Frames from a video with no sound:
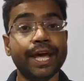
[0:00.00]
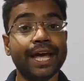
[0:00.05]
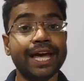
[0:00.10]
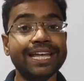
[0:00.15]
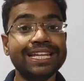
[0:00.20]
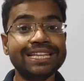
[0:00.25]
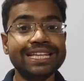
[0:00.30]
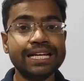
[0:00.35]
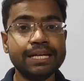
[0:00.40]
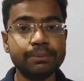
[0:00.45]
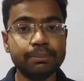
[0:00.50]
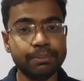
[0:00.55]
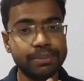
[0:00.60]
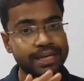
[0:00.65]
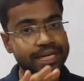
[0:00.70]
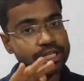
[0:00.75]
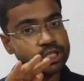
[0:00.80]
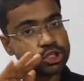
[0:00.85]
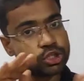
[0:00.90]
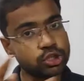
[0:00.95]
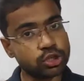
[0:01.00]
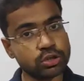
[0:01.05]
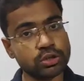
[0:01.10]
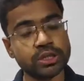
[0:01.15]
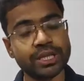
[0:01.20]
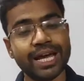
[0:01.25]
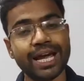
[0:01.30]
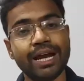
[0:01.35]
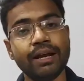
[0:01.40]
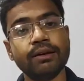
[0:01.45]
And then based on
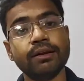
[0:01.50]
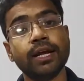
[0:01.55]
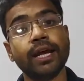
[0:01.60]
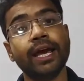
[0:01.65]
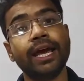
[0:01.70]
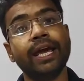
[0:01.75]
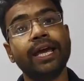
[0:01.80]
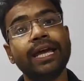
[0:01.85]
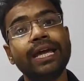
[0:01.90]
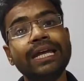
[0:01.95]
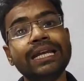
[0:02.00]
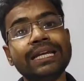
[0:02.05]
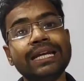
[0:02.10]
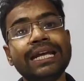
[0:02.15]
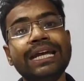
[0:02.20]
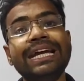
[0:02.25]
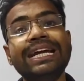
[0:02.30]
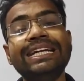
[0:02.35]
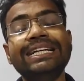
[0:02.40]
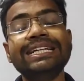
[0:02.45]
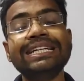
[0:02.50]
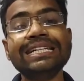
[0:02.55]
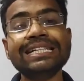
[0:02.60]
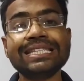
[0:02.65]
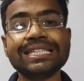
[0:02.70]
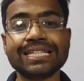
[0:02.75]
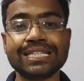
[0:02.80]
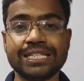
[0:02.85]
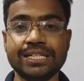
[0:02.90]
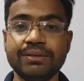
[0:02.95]
that, in
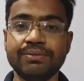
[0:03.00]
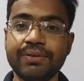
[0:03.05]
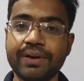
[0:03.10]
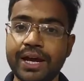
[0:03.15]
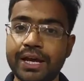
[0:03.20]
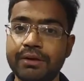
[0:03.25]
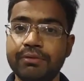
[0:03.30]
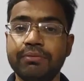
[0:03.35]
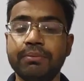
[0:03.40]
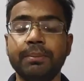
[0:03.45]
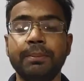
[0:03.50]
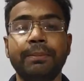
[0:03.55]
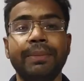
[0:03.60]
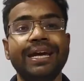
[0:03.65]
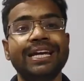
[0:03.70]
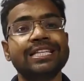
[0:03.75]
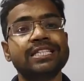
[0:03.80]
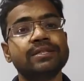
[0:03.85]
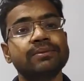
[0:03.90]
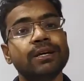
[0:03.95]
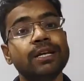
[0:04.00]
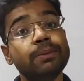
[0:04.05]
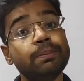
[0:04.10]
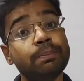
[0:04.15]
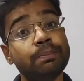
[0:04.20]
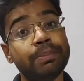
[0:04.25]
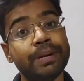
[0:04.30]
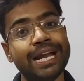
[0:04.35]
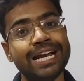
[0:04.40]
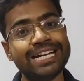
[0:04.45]
1865, Maxwell
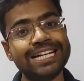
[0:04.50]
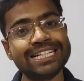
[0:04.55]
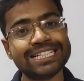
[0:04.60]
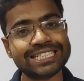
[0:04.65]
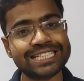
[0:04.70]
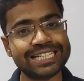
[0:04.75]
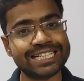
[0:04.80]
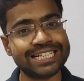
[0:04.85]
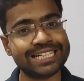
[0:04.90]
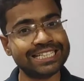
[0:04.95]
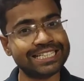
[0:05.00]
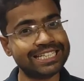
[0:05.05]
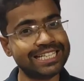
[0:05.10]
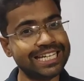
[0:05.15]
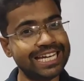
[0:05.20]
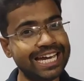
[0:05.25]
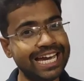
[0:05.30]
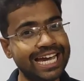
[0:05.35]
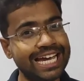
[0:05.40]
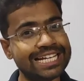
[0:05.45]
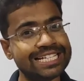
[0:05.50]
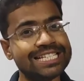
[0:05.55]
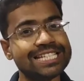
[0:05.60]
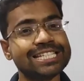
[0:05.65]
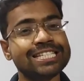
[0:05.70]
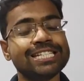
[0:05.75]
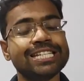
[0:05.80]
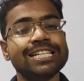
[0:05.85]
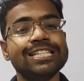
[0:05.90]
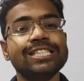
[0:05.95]
predicted the
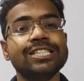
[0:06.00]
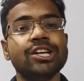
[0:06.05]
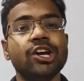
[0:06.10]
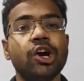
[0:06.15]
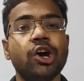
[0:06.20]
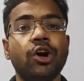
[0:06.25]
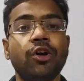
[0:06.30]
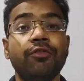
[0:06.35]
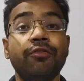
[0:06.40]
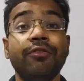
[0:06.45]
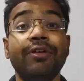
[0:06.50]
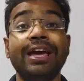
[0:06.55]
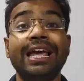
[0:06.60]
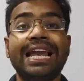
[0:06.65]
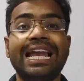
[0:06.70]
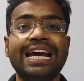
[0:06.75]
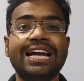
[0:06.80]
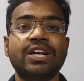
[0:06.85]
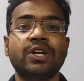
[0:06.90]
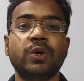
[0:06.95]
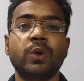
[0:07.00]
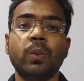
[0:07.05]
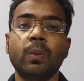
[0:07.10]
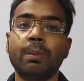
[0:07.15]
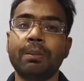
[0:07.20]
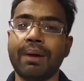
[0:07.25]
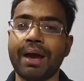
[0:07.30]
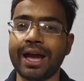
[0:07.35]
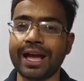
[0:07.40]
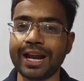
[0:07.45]
existence of
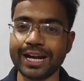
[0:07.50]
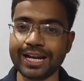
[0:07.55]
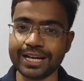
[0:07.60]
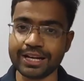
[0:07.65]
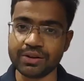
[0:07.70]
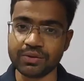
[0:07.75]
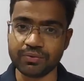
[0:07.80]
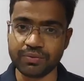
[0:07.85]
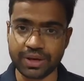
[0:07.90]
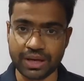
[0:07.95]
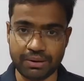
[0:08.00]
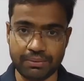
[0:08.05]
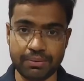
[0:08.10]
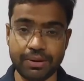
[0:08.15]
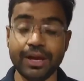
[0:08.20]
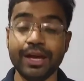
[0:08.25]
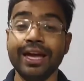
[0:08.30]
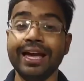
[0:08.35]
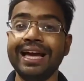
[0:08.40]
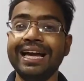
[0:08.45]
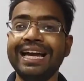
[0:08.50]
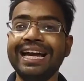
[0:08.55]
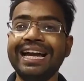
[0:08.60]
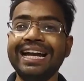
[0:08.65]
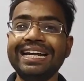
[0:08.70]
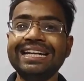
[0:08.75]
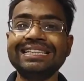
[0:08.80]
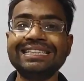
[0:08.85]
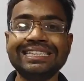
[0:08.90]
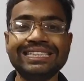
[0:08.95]
electromagnetic wave.
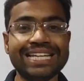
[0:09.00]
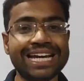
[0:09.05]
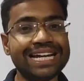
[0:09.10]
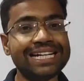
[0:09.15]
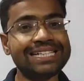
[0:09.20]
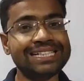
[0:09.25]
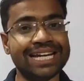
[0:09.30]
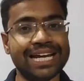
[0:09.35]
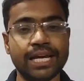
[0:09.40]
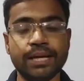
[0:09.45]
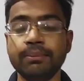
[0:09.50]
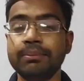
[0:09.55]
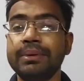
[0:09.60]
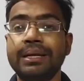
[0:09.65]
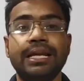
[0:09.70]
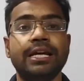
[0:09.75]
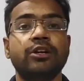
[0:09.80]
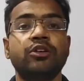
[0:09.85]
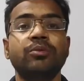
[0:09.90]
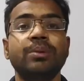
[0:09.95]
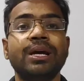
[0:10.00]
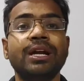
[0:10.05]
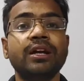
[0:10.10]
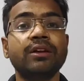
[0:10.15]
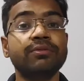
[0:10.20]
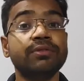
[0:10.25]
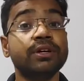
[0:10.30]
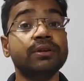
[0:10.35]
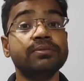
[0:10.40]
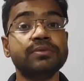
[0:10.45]
At that time,
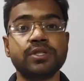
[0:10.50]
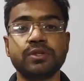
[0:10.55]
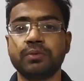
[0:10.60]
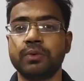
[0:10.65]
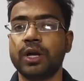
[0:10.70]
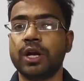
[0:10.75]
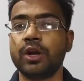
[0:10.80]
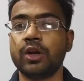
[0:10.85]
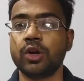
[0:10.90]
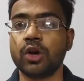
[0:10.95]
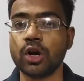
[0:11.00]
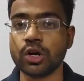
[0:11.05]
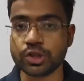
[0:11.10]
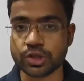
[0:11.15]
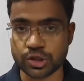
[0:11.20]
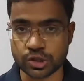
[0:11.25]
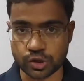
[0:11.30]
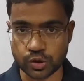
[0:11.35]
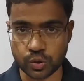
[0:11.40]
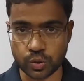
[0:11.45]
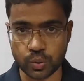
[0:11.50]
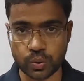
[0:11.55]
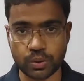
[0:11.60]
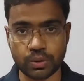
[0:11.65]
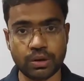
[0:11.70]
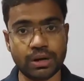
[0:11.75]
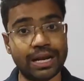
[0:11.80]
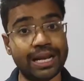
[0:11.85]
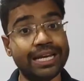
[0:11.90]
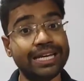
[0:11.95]
electromagnetic waves were not
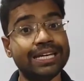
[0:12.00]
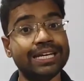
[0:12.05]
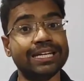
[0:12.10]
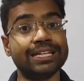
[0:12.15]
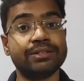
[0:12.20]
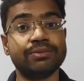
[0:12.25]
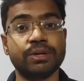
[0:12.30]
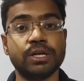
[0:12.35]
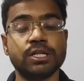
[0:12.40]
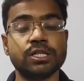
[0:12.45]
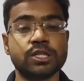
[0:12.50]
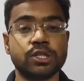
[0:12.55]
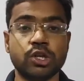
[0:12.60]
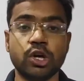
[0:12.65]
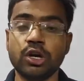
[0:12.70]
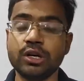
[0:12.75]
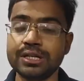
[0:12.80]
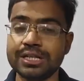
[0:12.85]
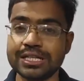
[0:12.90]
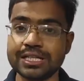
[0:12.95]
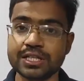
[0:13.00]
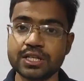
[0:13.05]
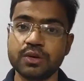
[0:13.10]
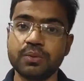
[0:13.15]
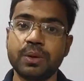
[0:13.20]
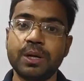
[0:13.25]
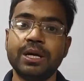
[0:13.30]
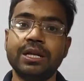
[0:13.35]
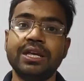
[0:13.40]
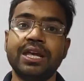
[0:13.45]
known, it was not
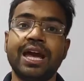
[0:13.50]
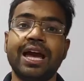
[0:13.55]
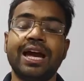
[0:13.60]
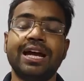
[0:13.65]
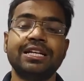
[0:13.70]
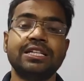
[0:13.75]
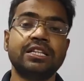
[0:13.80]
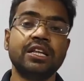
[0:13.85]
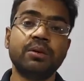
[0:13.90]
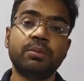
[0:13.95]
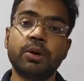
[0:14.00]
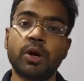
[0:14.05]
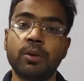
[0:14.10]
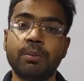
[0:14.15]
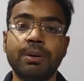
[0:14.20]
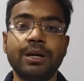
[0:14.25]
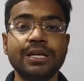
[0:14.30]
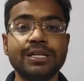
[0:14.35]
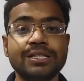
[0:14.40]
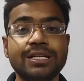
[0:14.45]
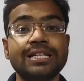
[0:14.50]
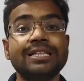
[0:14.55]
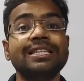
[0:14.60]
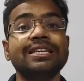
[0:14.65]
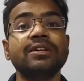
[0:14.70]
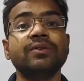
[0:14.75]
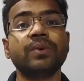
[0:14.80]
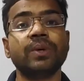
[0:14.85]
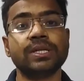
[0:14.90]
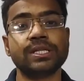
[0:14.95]
discovered yet, their properties,
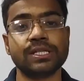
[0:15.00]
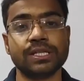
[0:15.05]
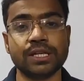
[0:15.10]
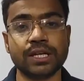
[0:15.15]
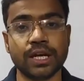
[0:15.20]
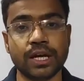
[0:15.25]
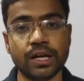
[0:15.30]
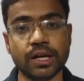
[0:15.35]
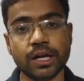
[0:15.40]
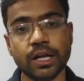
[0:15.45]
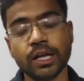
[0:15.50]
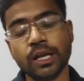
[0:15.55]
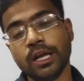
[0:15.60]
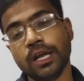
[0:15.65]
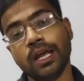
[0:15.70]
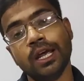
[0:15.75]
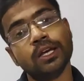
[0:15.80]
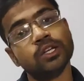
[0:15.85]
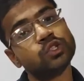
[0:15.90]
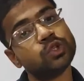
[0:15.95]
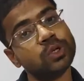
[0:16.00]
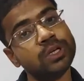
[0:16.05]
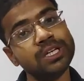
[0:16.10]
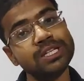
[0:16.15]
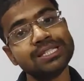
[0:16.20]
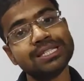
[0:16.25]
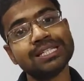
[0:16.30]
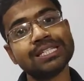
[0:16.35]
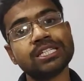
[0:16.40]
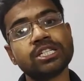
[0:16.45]
nothing was there. So he
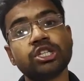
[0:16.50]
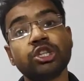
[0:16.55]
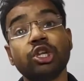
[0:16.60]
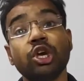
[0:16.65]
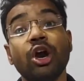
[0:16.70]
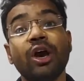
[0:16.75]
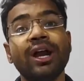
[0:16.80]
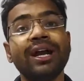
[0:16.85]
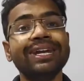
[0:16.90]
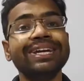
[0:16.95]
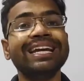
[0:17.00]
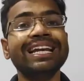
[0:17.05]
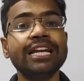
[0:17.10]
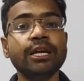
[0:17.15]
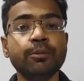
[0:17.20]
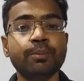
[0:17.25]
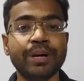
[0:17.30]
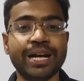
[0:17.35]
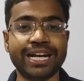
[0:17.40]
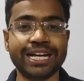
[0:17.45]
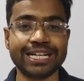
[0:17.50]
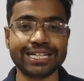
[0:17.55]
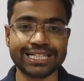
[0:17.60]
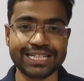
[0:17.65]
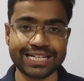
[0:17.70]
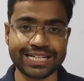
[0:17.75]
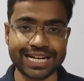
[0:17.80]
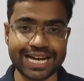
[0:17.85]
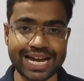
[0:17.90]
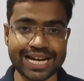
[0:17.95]
just theoretically
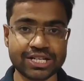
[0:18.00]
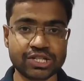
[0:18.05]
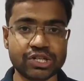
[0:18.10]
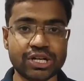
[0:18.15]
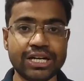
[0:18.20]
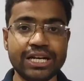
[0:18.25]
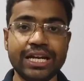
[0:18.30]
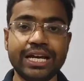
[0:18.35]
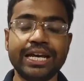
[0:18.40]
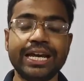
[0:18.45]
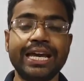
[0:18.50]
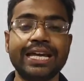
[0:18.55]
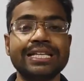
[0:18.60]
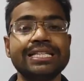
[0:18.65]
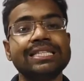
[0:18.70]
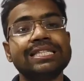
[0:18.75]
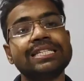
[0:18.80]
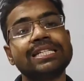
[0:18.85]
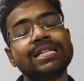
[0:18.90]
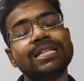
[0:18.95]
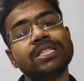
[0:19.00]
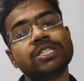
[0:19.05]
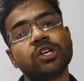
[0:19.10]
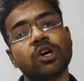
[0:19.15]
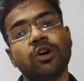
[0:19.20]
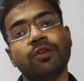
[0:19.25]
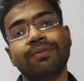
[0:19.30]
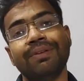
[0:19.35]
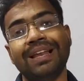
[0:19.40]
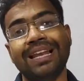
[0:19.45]
predicted actually existence
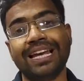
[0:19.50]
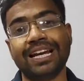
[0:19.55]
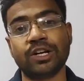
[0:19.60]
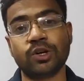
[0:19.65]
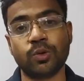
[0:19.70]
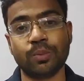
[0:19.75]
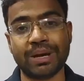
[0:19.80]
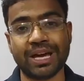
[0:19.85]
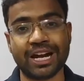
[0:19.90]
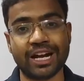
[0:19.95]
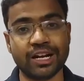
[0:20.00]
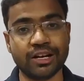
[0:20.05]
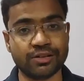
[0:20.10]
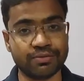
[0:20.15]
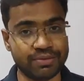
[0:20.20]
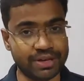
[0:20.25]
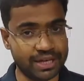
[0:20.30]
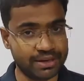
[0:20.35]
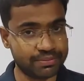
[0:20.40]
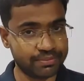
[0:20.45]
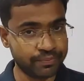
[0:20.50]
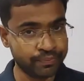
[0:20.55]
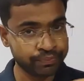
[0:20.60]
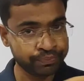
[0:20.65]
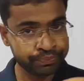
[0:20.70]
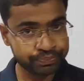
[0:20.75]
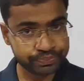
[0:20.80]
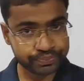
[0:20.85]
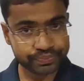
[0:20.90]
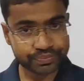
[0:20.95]
of electromagnetic wave.
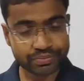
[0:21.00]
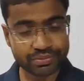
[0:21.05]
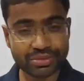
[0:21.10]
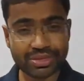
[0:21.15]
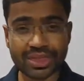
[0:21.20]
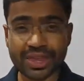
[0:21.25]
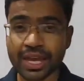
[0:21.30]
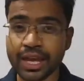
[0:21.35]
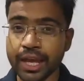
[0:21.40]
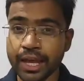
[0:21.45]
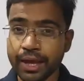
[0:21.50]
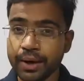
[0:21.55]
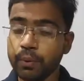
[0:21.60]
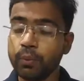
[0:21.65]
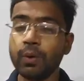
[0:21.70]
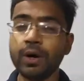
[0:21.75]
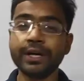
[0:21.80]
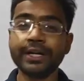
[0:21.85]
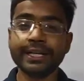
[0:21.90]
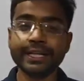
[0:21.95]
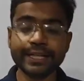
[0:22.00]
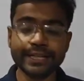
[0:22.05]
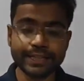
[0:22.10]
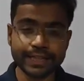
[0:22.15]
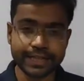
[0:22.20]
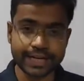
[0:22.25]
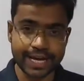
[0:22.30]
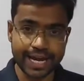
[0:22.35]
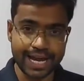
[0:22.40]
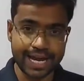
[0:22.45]
What he
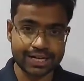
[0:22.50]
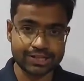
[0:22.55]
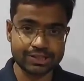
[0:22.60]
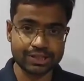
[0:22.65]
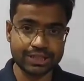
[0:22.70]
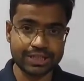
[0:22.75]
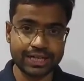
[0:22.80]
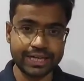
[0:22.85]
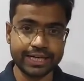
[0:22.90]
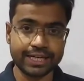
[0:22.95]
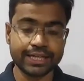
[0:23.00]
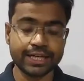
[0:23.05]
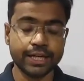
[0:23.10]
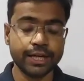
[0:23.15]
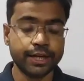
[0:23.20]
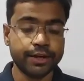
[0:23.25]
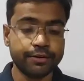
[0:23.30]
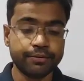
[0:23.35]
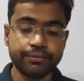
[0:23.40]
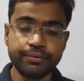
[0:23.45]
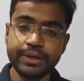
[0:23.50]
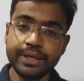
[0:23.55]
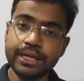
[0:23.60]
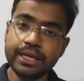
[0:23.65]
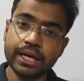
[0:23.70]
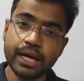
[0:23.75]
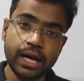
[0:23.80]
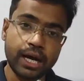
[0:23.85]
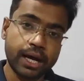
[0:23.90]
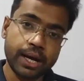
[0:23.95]
did actually,
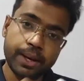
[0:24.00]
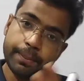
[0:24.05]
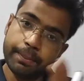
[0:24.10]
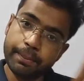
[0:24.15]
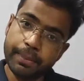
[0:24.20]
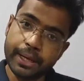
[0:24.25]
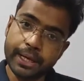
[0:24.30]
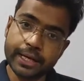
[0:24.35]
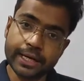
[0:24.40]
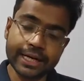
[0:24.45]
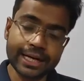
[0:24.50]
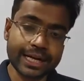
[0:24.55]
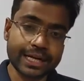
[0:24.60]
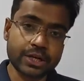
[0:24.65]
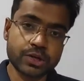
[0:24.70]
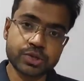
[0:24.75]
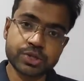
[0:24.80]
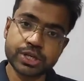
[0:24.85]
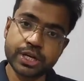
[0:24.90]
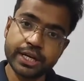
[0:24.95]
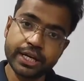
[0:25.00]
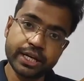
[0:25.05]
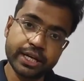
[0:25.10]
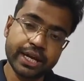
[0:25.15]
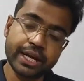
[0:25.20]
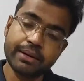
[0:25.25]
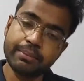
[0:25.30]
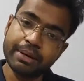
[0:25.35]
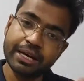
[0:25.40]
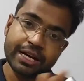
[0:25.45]
in electrostatic
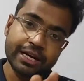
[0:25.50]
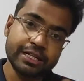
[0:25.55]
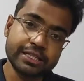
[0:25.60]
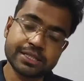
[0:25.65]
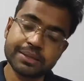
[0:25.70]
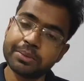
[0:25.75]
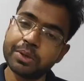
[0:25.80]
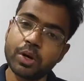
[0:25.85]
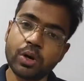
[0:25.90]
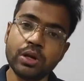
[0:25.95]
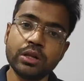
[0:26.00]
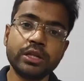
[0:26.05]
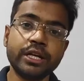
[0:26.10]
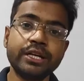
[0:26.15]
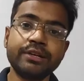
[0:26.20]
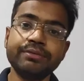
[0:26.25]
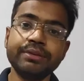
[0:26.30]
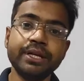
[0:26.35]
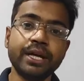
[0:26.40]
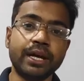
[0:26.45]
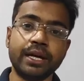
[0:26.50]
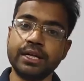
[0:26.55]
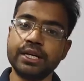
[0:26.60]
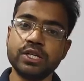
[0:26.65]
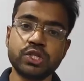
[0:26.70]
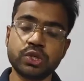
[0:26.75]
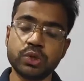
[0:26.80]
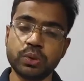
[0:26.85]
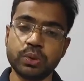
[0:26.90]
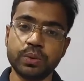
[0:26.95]
and magnetism, all that we
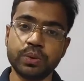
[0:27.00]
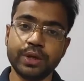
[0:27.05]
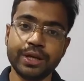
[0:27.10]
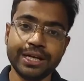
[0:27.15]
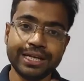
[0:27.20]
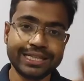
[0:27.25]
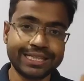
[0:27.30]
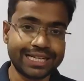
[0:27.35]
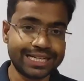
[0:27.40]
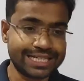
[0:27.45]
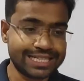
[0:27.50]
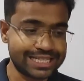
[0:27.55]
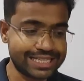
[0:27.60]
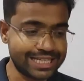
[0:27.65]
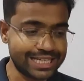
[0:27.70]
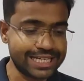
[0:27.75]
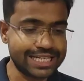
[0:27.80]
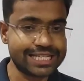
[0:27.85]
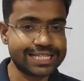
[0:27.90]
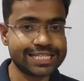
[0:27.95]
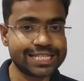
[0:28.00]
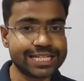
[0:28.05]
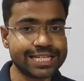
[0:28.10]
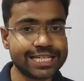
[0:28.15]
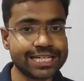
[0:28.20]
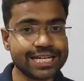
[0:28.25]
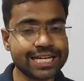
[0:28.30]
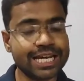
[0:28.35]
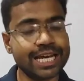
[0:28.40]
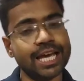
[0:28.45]
understood that
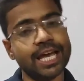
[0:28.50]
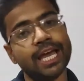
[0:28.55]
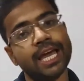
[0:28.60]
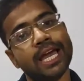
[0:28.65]
changing